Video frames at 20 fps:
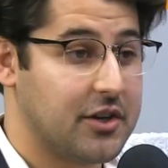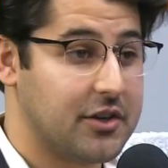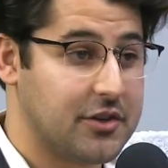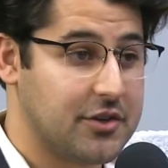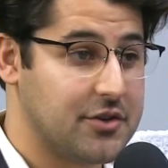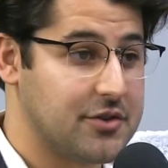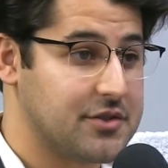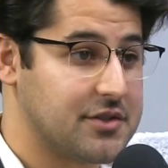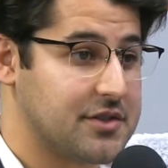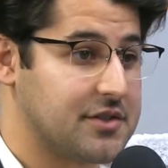
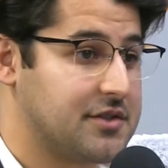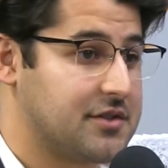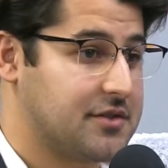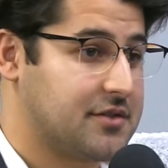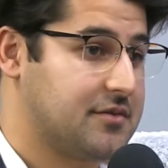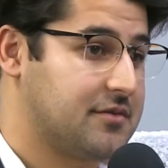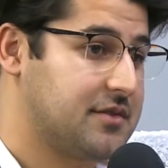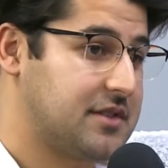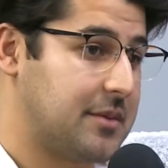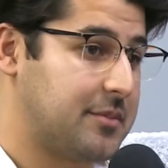news
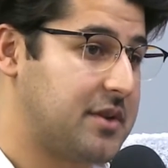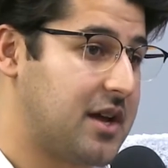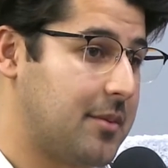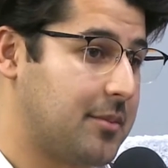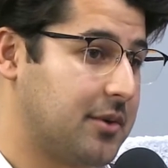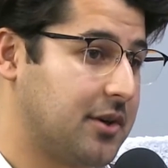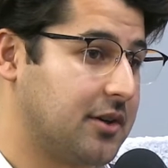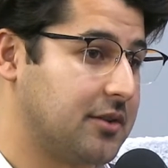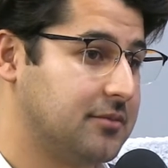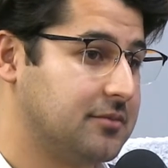is
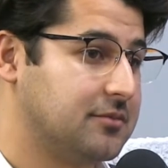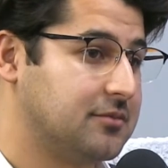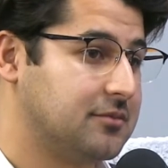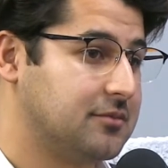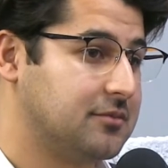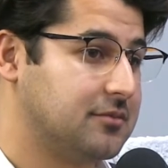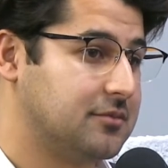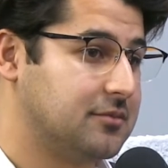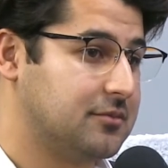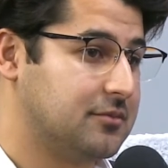September,
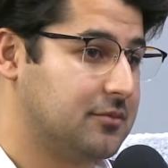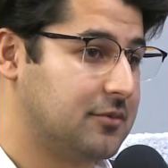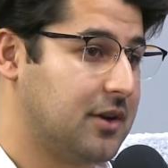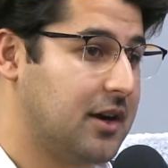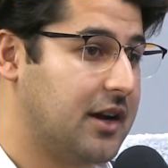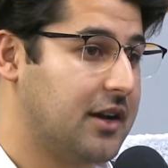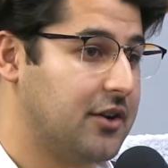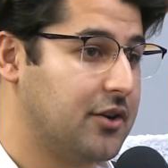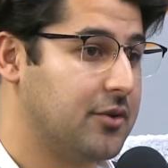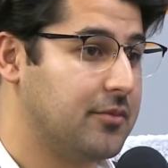
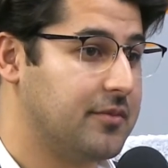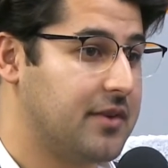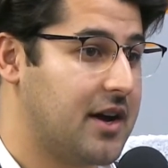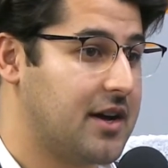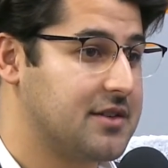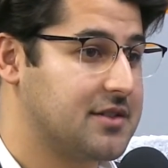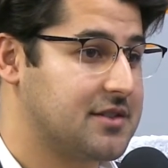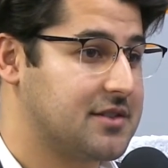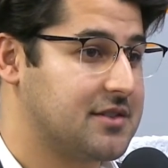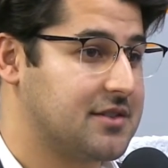right? Who yeah.
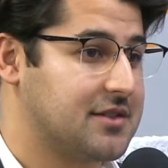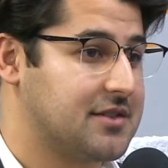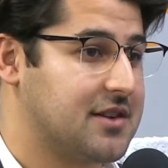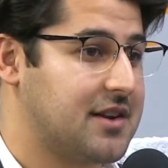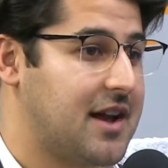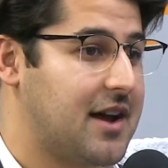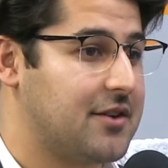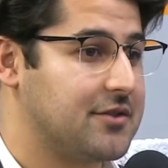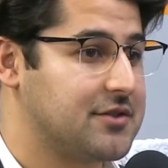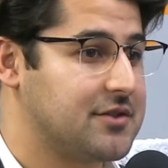Fest is
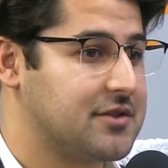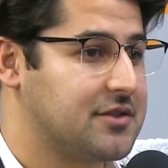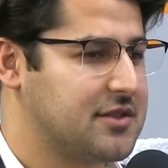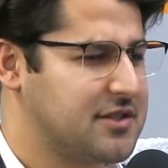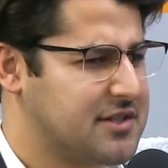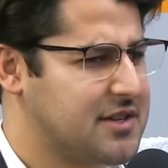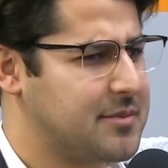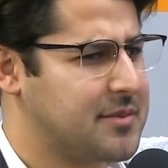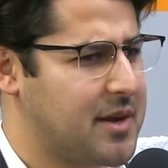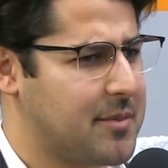announced
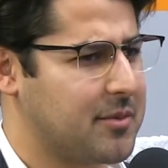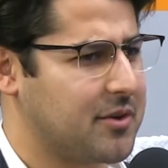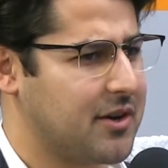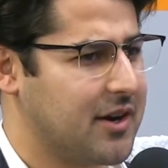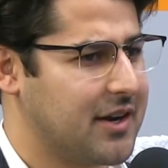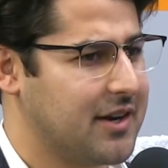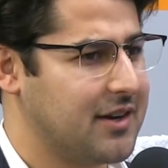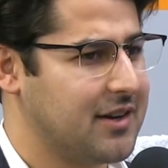September, right?